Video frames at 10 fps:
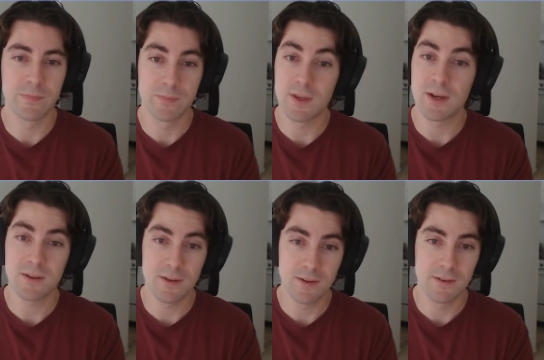
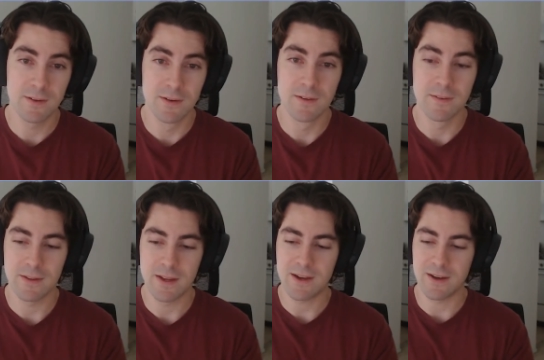Yeah.
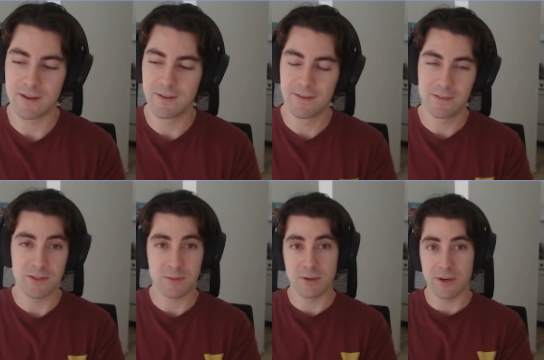
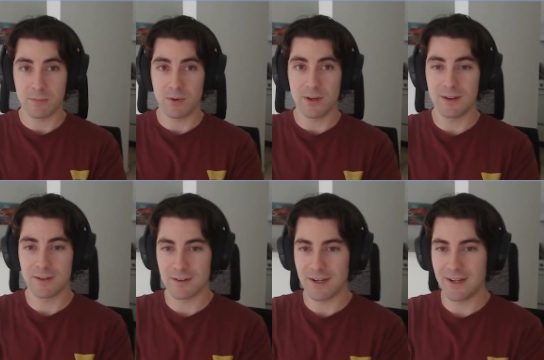It's a great point,
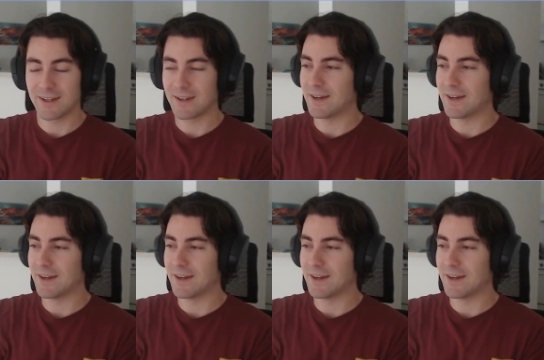right?